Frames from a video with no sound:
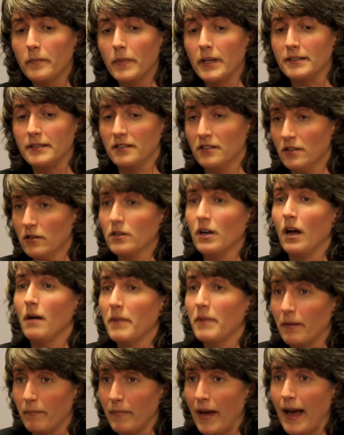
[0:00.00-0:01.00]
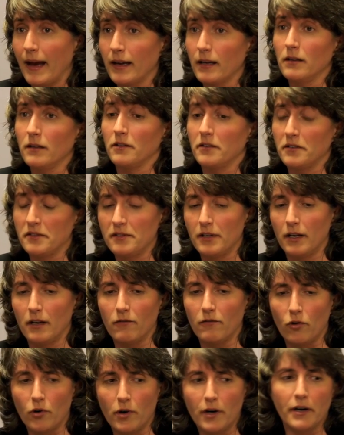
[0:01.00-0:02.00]
it's still coming back into the state
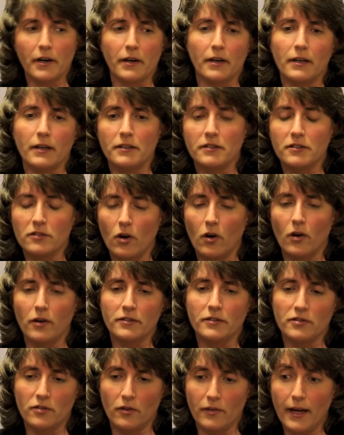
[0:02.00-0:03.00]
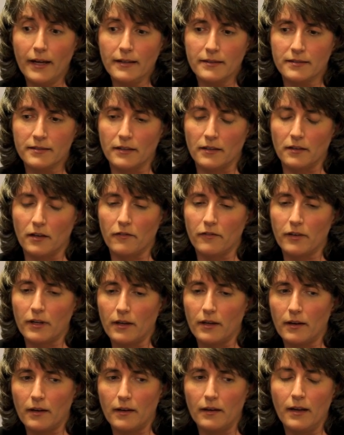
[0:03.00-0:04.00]
of Oregon, and so that's
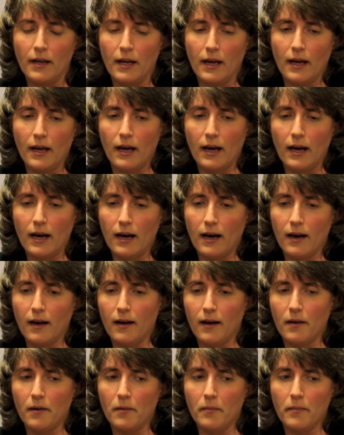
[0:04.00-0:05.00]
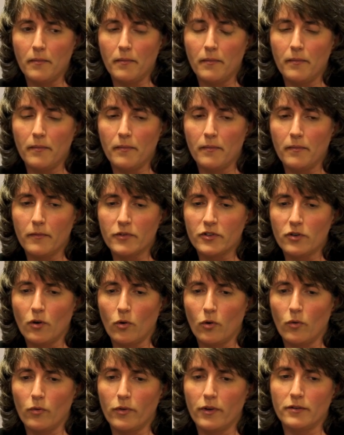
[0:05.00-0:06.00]
significant.
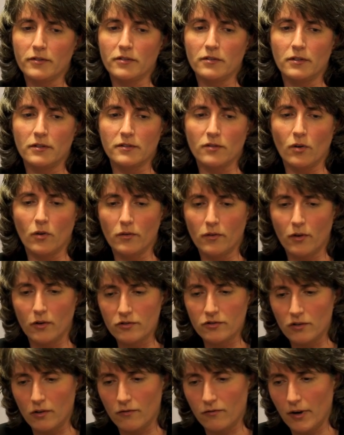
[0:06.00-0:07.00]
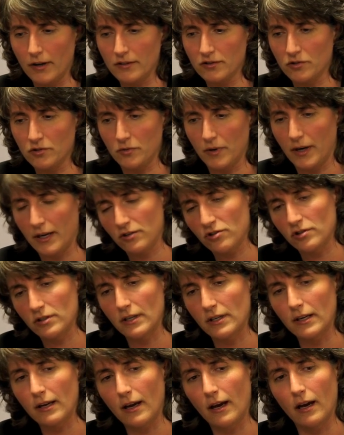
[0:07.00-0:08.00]
So there's this whole notion of
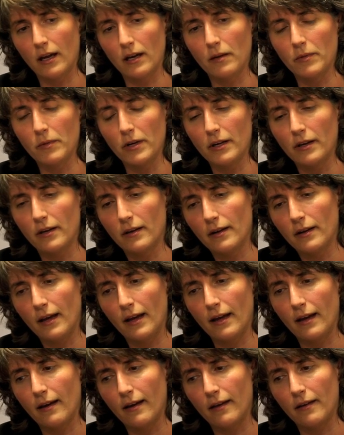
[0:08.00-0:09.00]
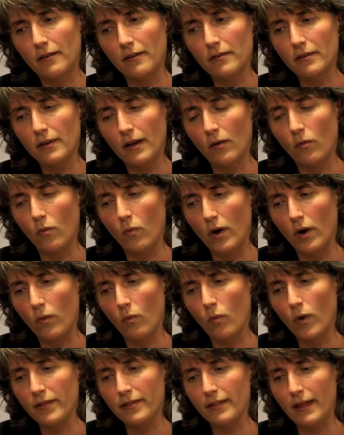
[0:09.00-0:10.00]
restoration economy and
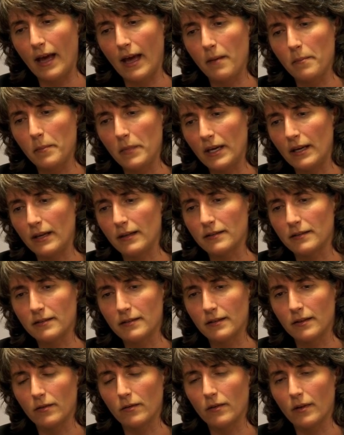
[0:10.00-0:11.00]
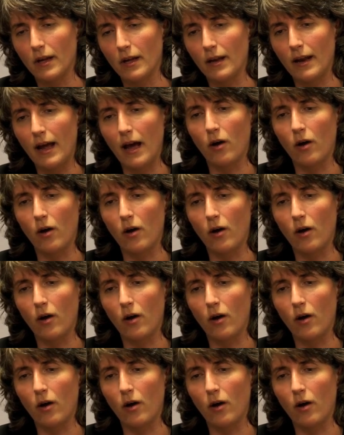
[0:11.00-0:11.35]
what that means, and